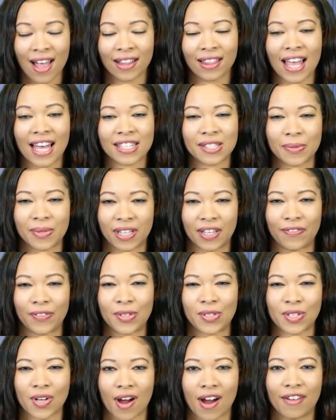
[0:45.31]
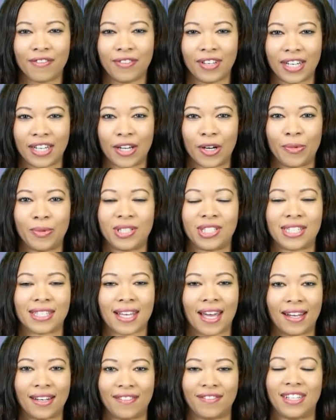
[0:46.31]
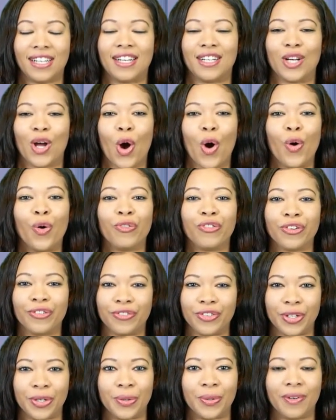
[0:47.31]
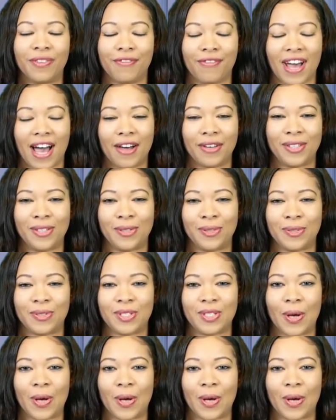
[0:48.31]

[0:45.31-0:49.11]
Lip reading: Last week, if you saw our video, we just kind of did an overview of values.